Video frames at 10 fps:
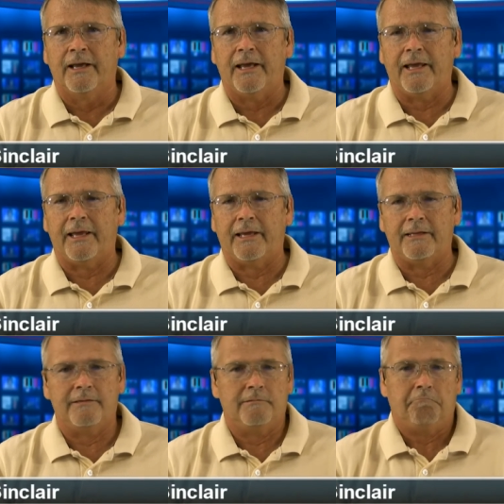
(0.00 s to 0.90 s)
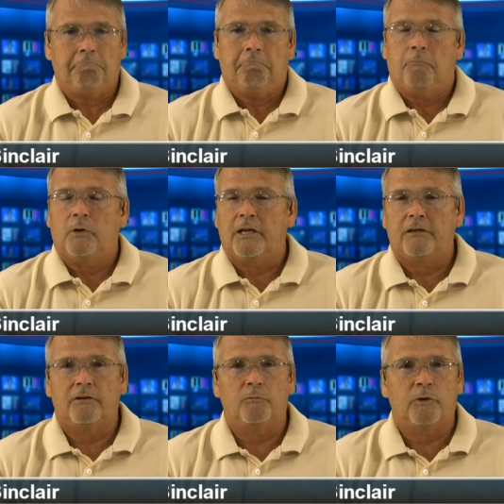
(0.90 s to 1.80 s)
and we're
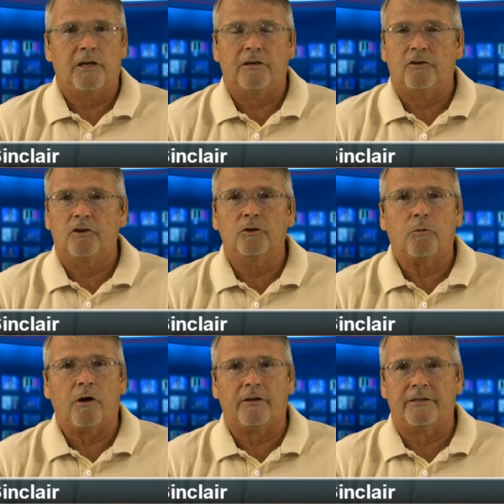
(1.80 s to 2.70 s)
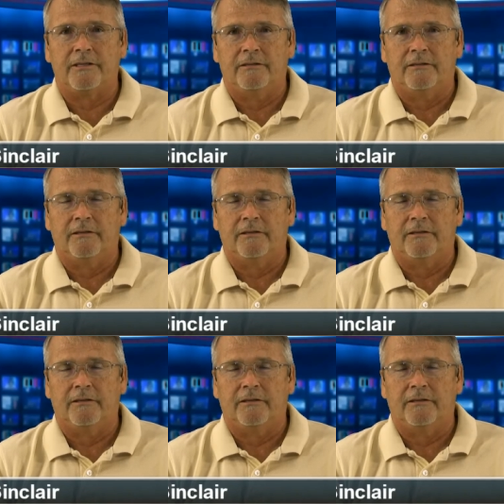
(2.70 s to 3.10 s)
getting good quality.